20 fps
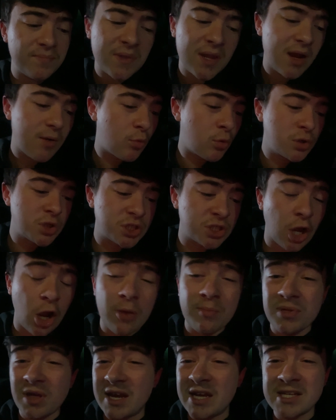we'll just
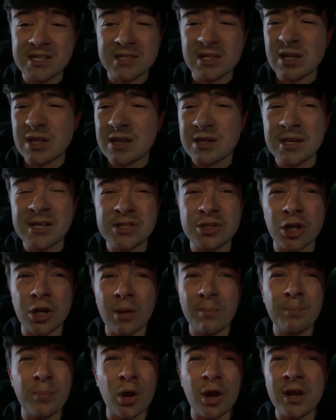hope that he's going to
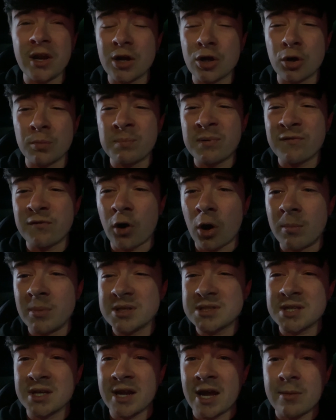put in a good performance
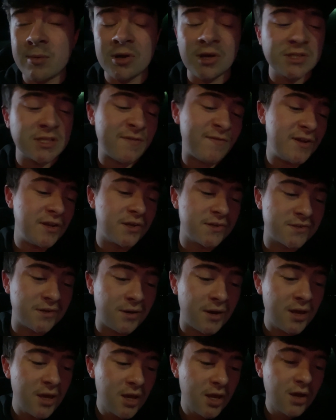today, because if he doesn't,
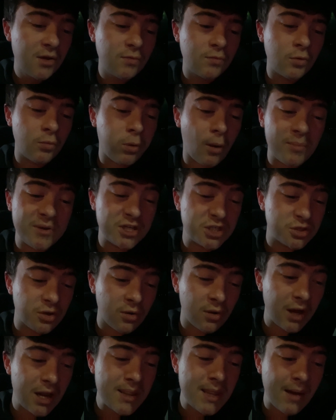we'll probably
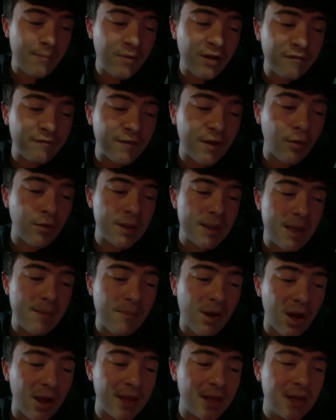struggle in that midfield, and they
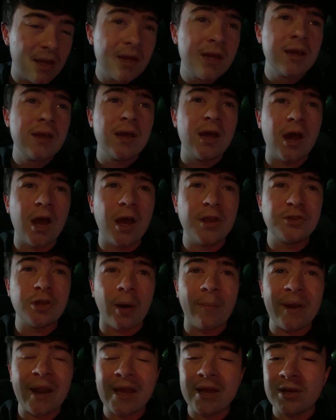might
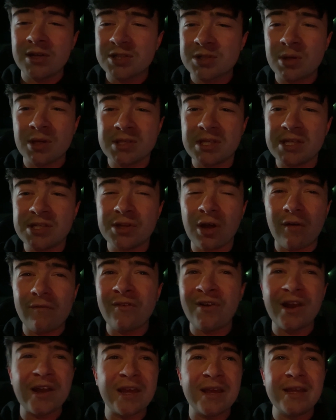dominate us, because he's not
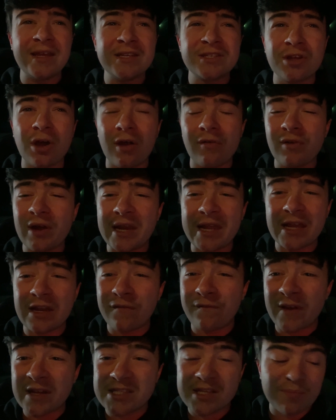really a
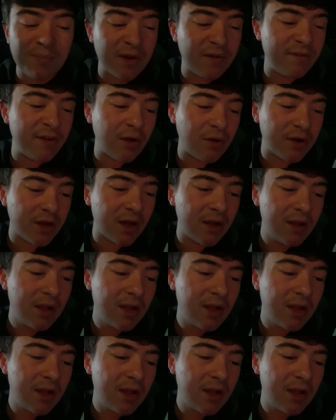defensive midfielder.